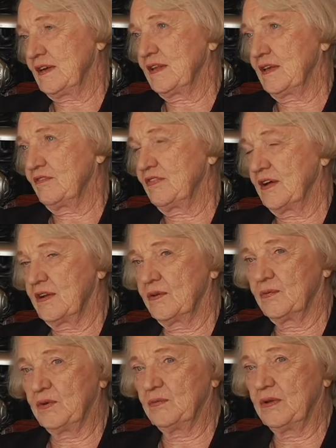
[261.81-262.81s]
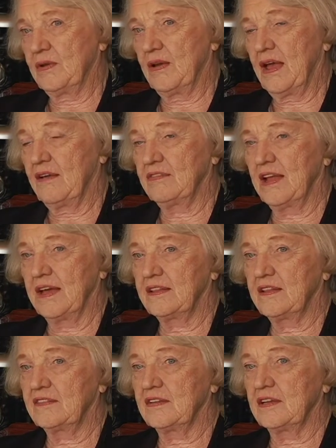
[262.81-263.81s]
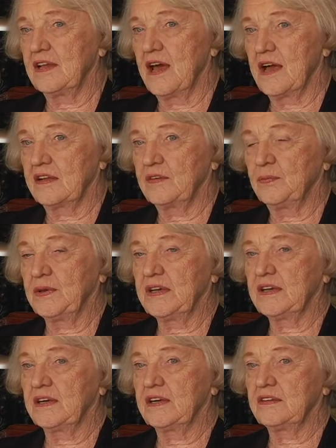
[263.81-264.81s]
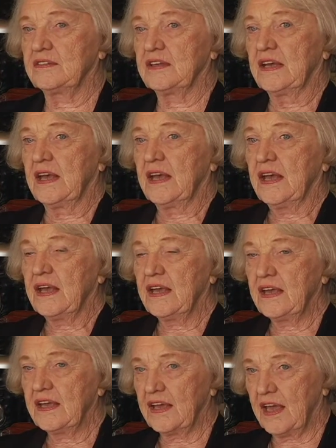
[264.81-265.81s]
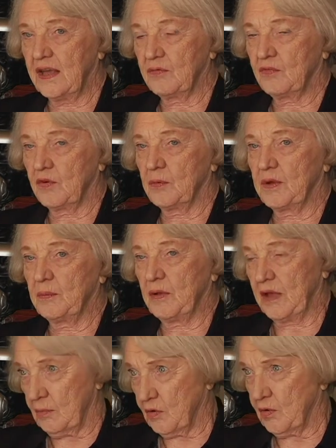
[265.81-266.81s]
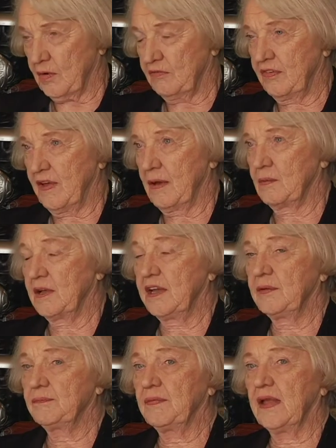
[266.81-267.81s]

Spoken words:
I think Fonda would have liked this a lot, because he came from an immigrant family,